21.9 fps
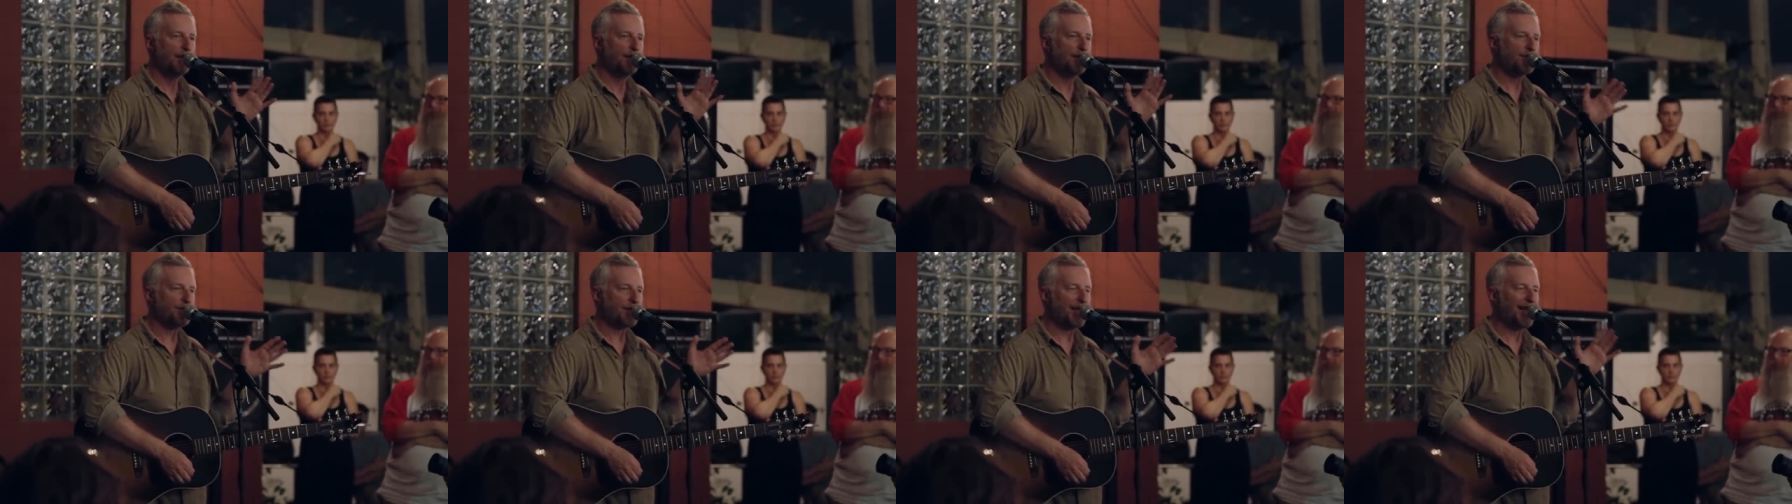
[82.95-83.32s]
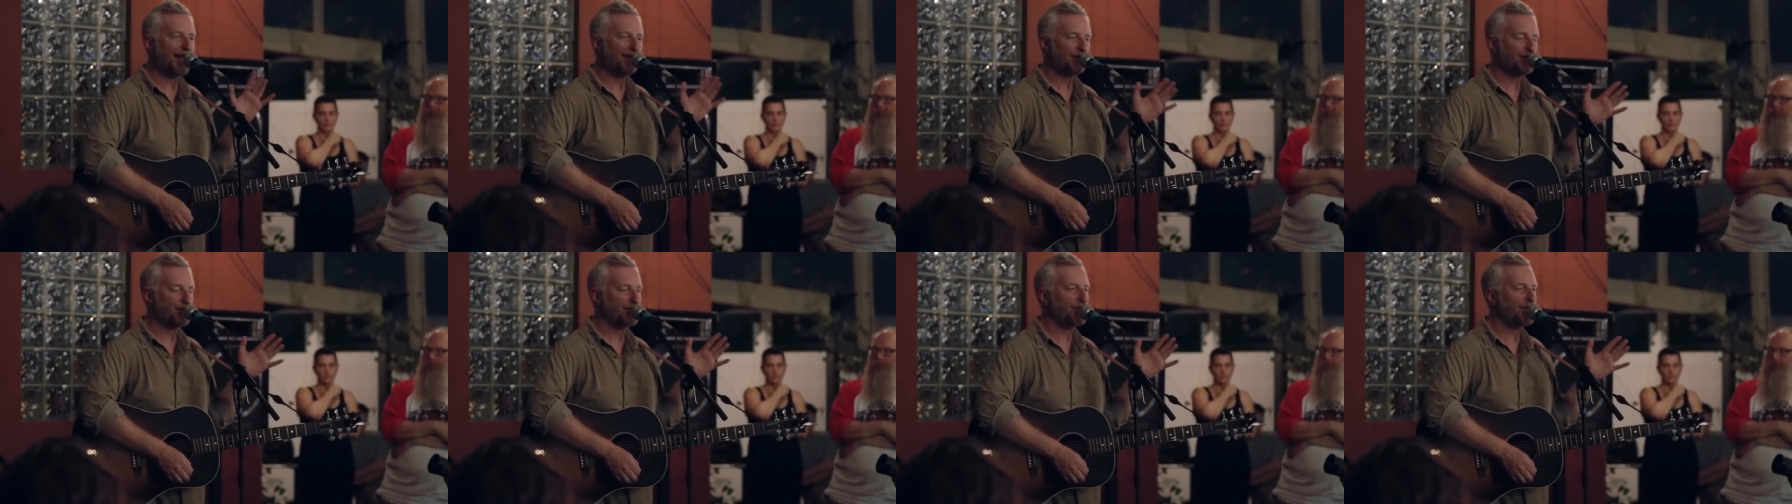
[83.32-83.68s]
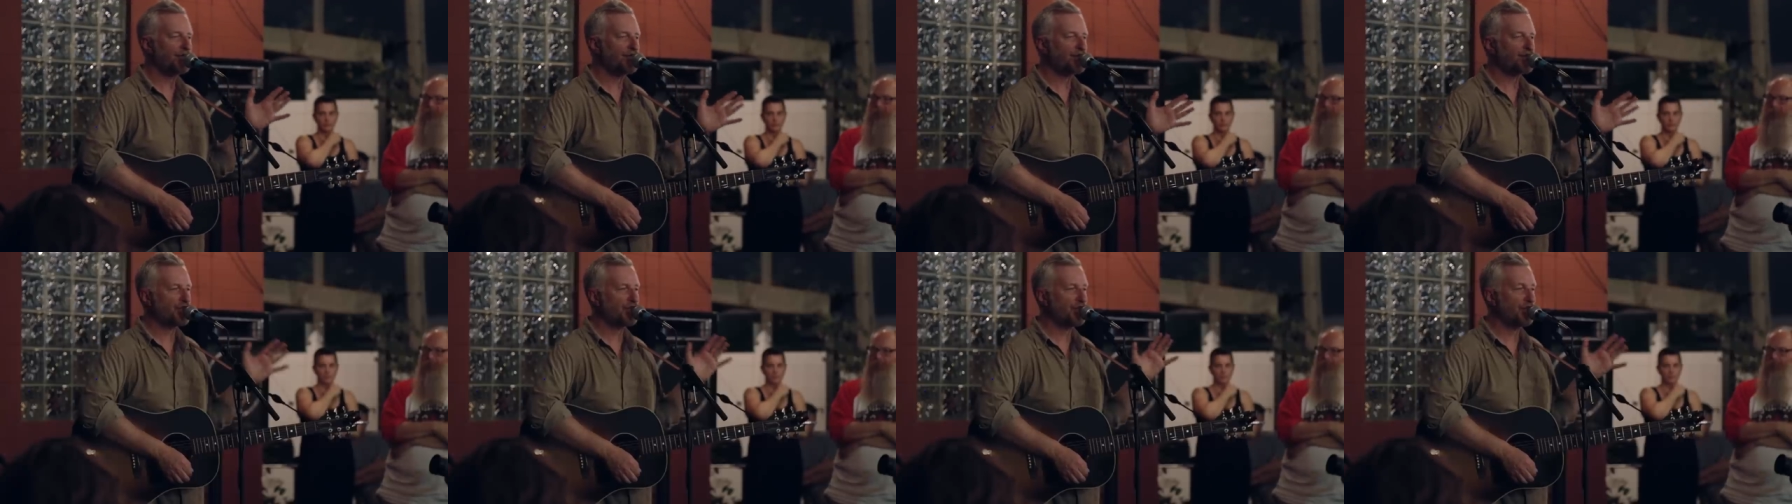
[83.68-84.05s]
it's actually
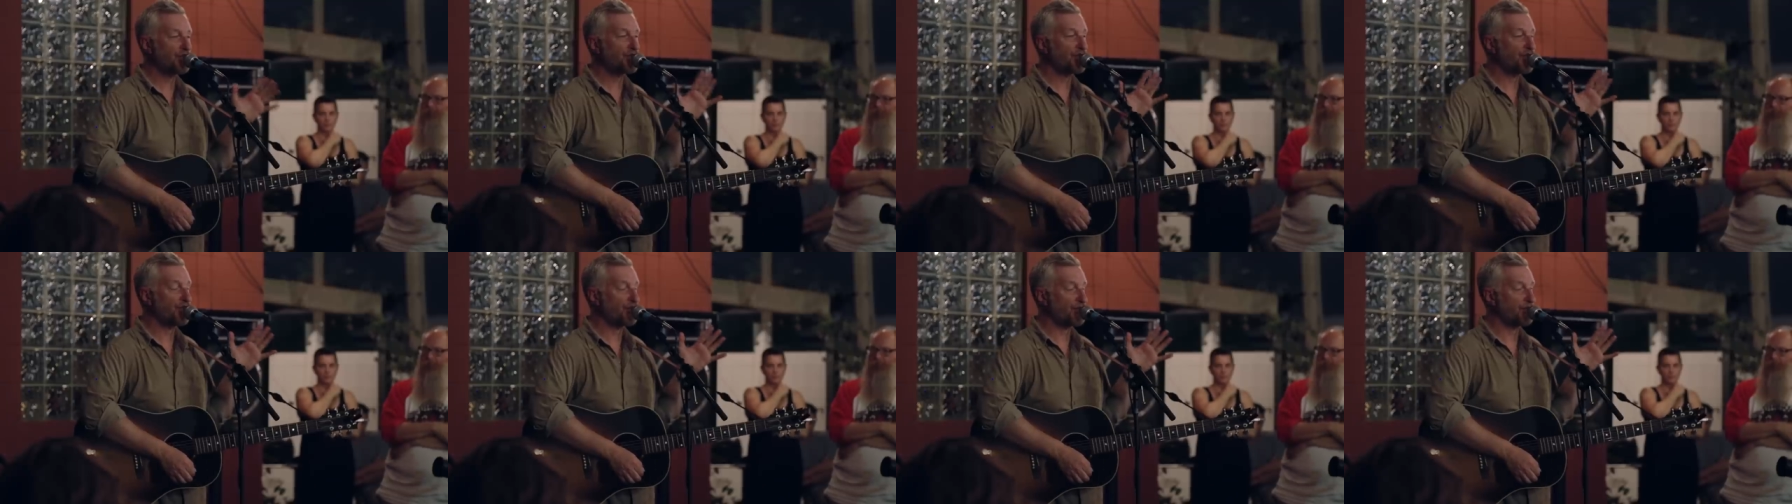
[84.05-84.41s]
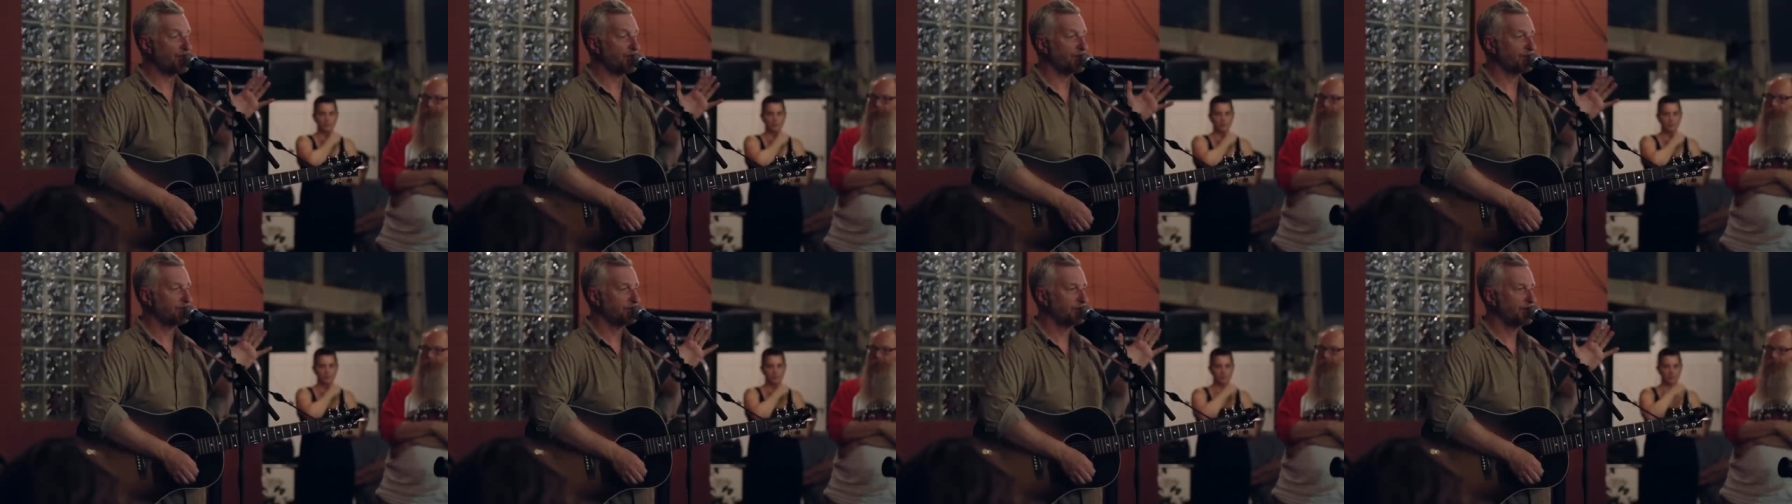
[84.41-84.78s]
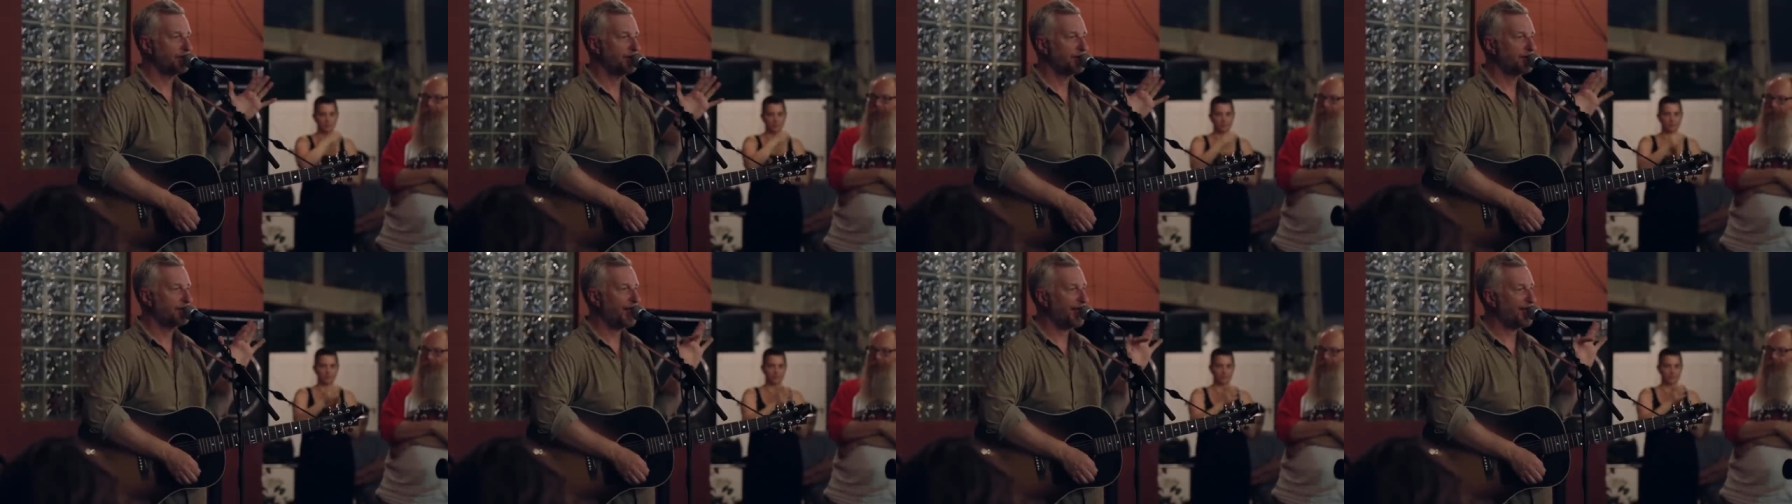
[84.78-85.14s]
cynicism.
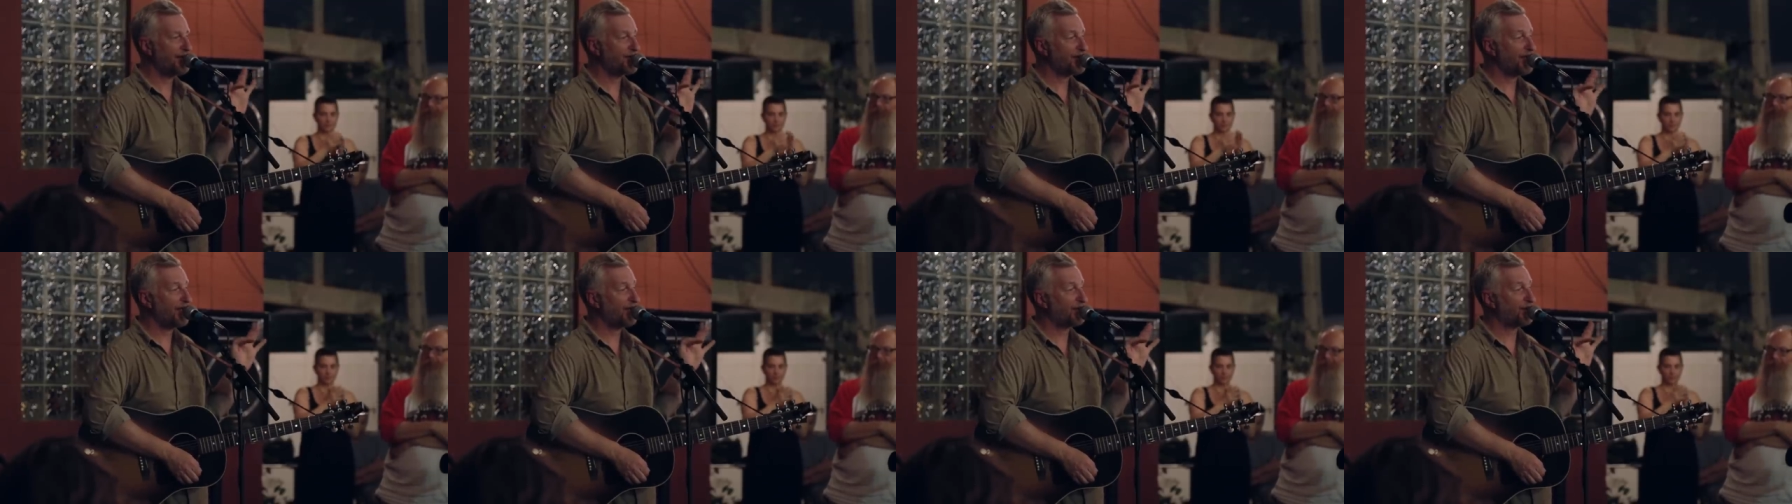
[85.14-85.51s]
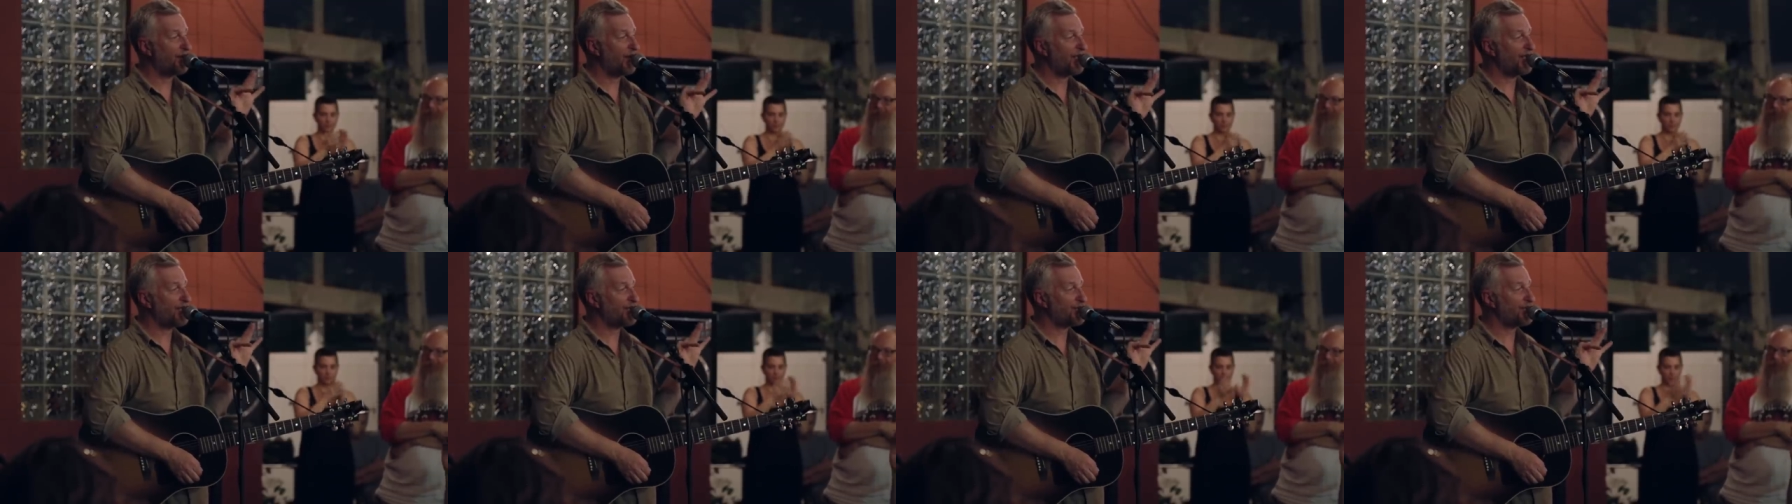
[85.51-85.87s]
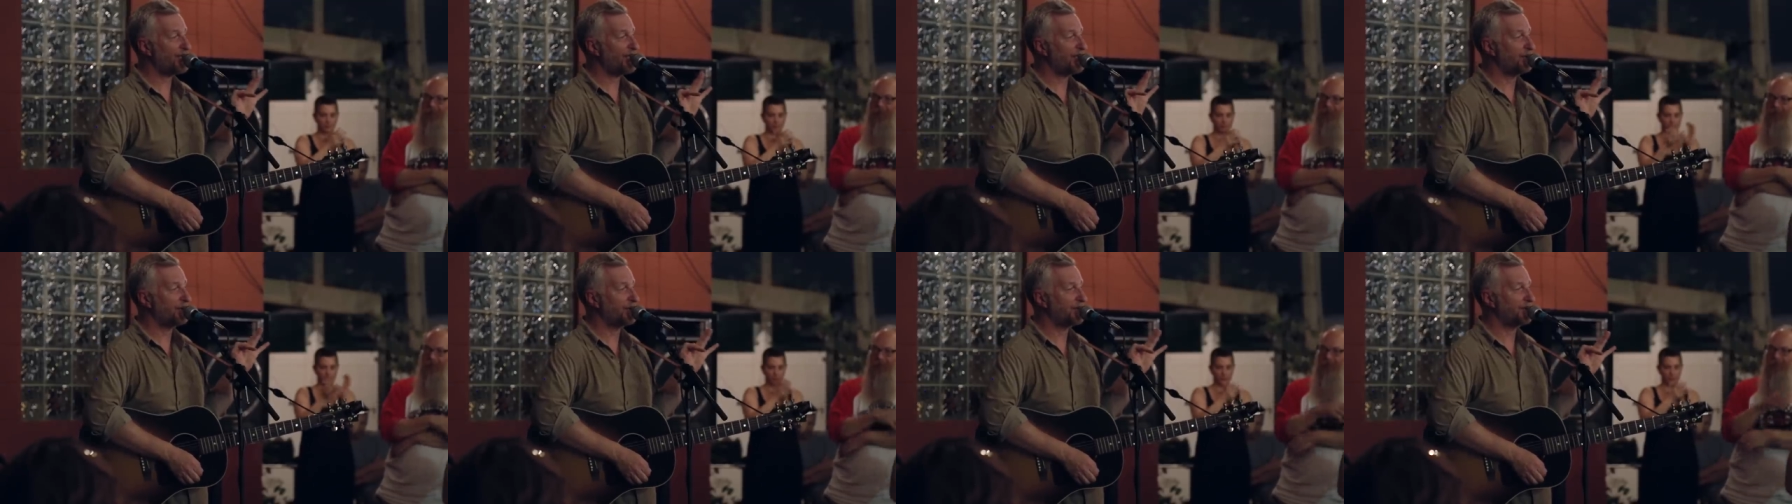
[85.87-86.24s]
Yes. That is our greatest
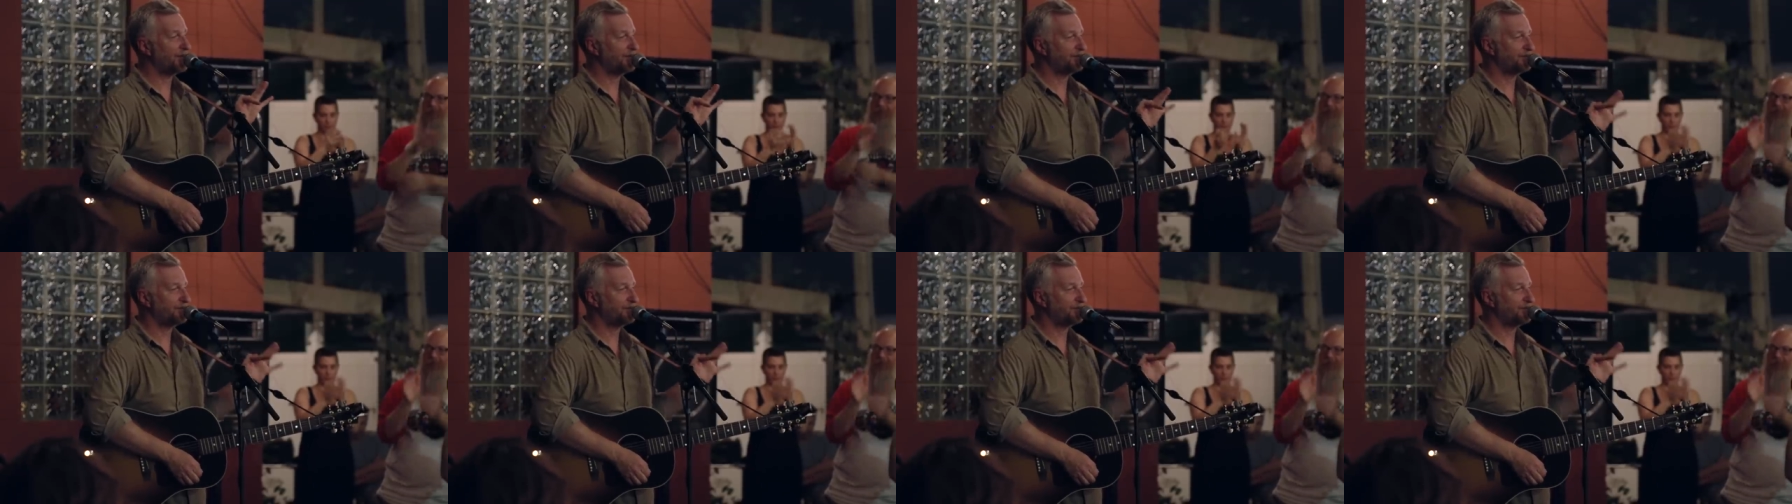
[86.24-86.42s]
enemy.